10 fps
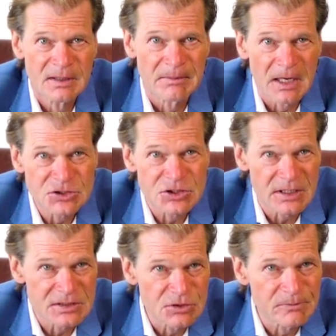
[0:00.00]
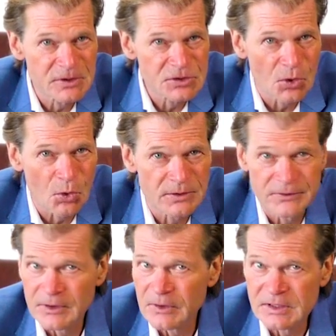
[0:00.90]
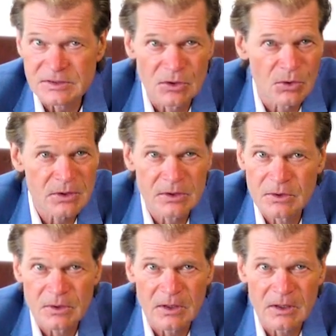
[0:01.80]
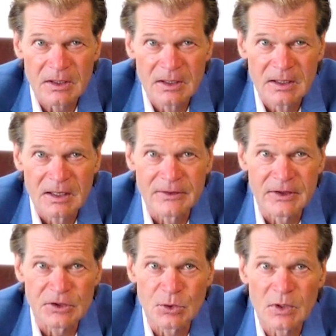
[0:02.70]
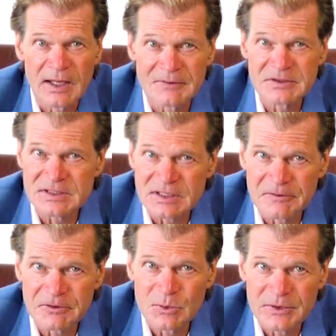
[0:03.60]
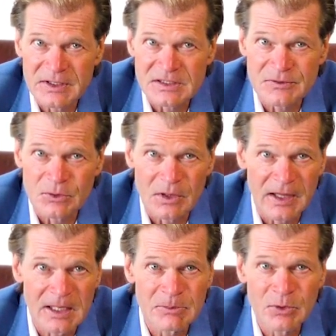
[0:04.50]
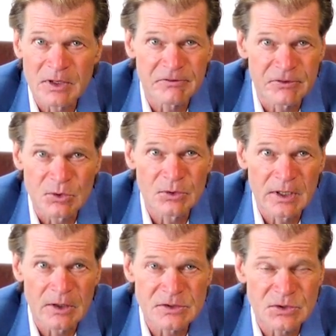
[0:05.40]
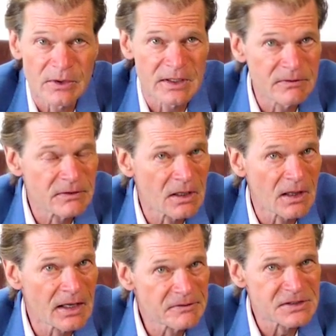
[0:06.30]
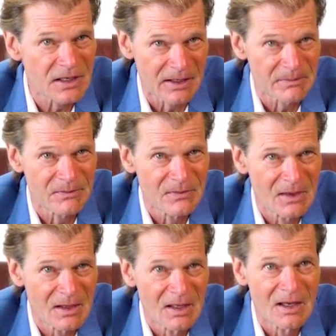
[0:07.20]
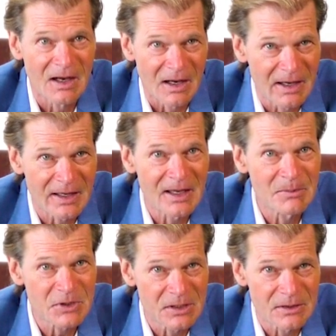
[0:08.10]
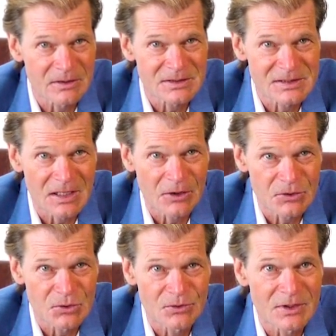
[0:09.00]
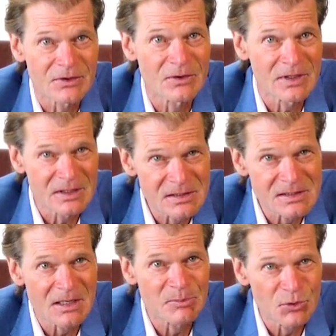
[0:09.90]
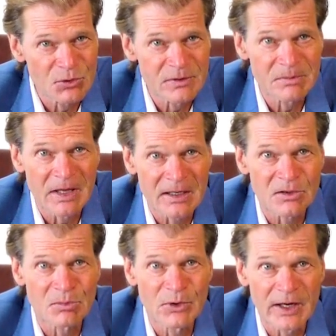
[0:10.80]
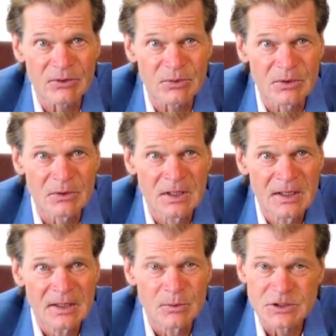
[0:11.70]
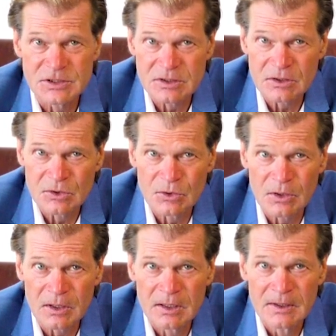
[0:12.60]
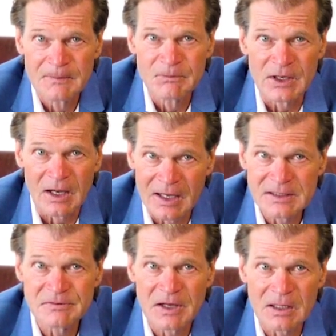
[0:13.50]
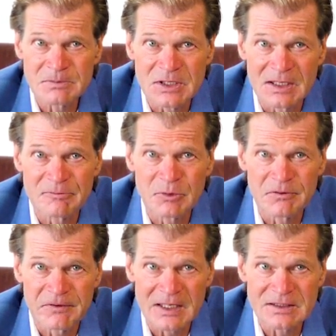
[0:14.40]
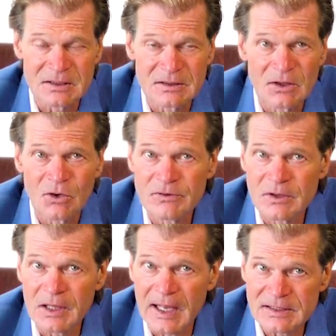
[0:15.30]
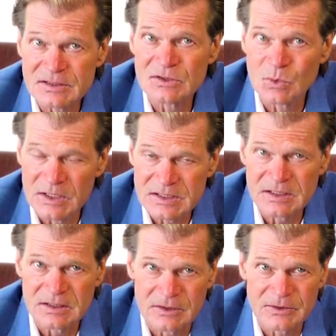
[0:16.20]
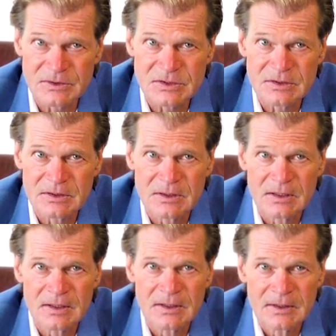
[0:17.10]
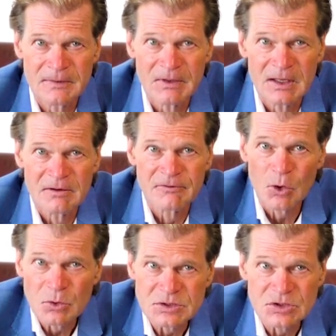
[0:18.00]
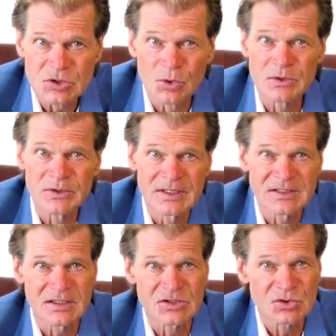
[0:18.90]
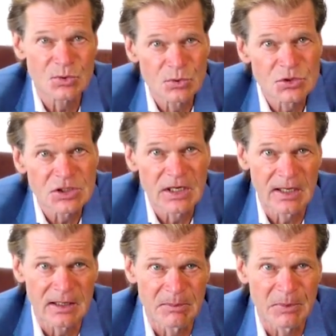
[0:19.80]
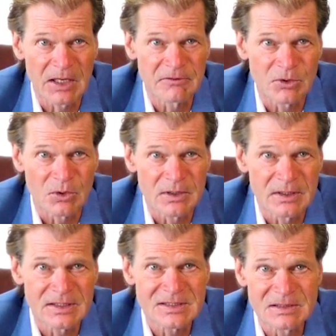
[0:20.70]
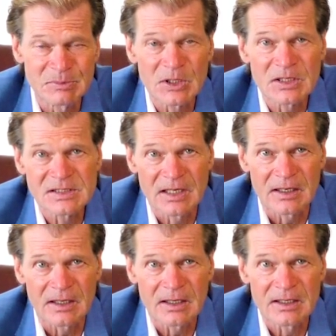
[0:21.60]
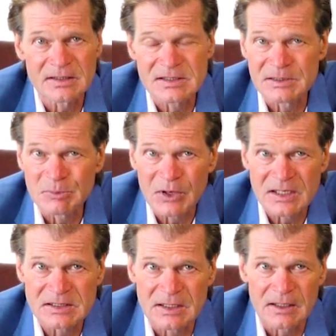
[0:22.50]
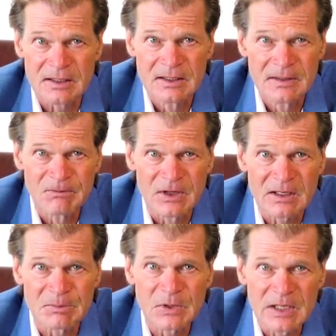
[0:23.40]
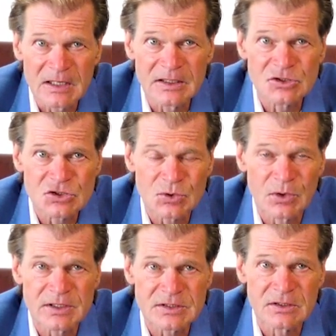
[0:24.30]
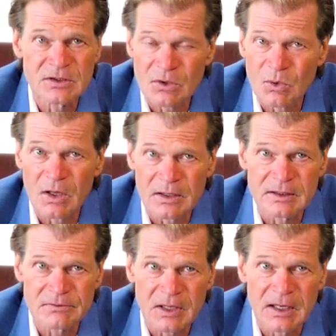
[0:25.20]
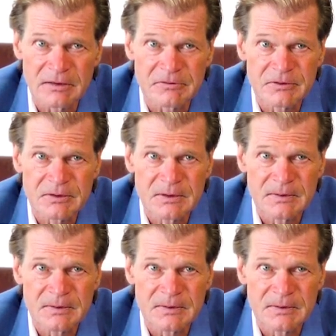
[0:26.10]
Much as you've been told that there is no cure and that you will have to suffer with this for a laboring few years or even a lifetime, I am here to tell you that there is a proven medical breakthrough, which is a cure that I developed and have perfected over the last 20 years. Frozen shoulder is excruciatingly painful, it's debilitating, and it's depressing. It completely destroys your quality of life.